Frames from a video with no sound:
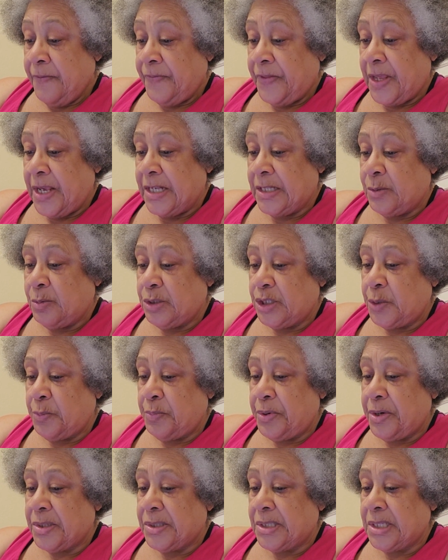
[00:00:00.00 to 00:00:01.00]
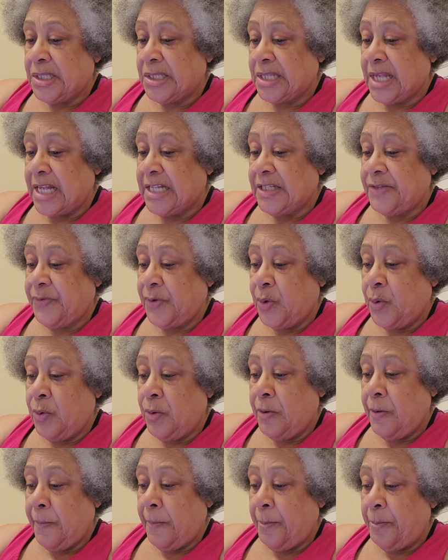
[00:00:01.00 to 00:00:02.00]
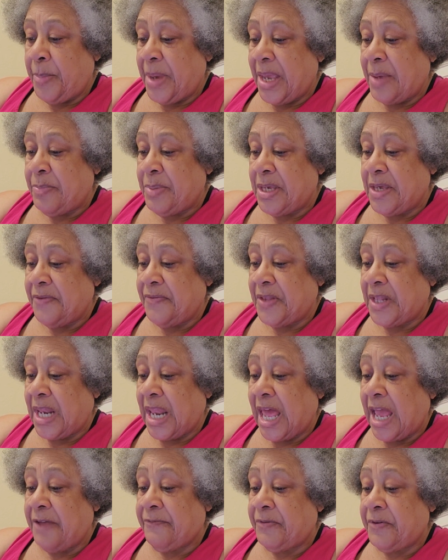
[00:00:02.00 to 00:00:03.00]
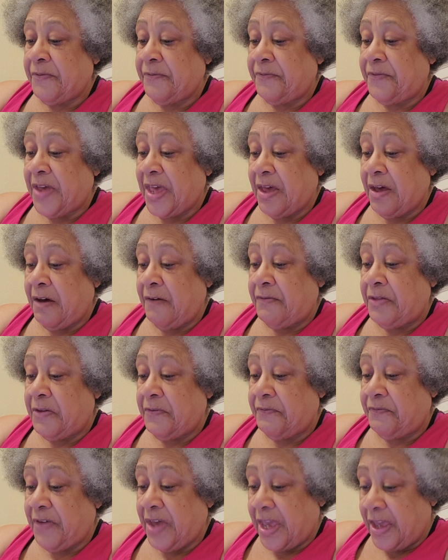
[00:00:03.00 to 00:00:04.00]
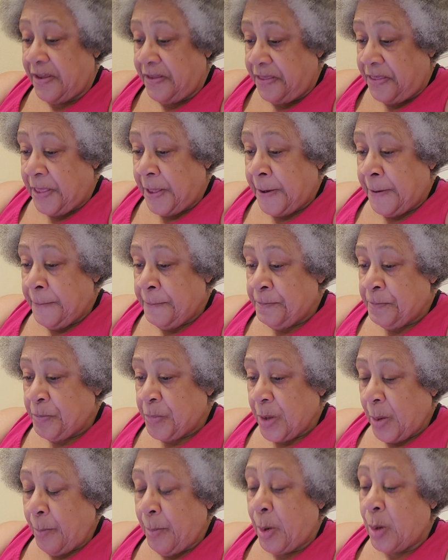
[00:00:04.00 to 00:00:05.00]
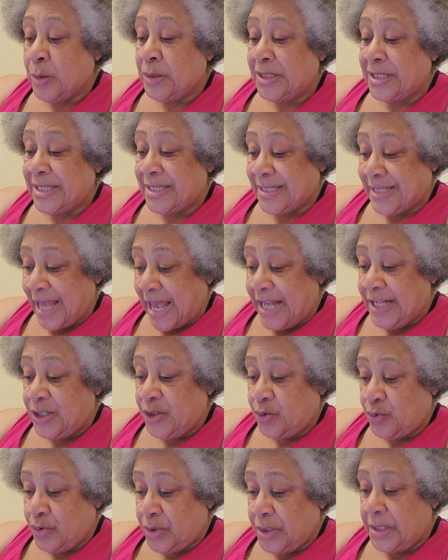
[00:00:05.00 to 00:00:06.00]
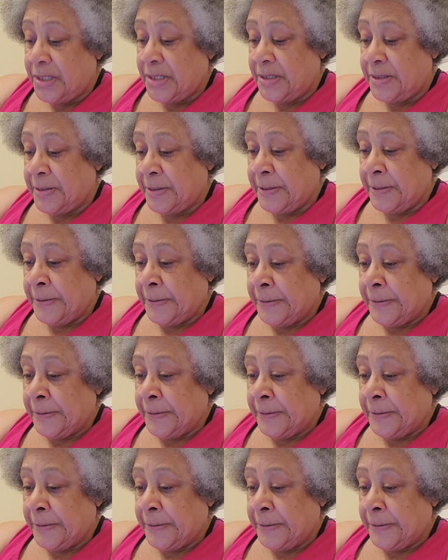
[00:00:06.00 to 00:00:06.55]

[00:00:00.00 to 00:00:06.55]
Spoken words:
Things which appear successful may be in the life of the faith most disastrous.